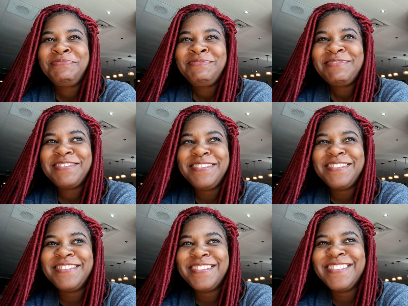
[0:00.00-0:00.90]

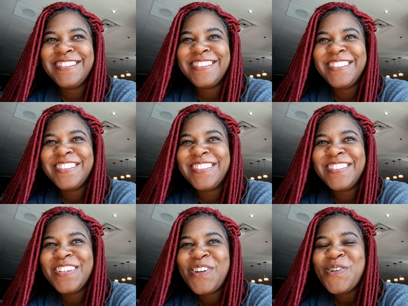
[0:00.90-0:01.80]
Nothing is said.